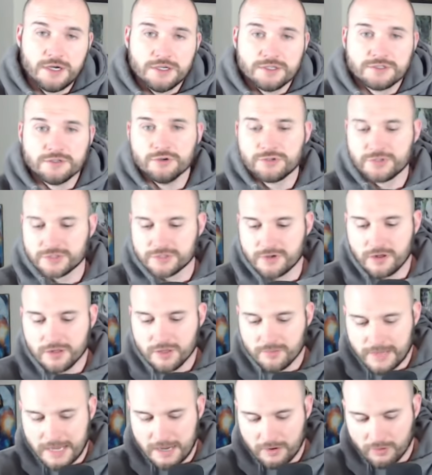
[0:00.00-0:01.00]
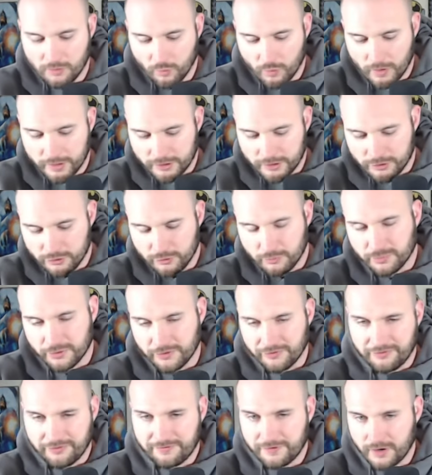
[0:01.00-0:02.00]
So it's just all about what you
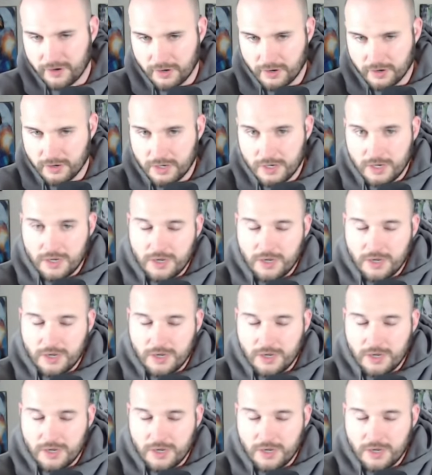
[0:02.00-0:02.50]
prefer.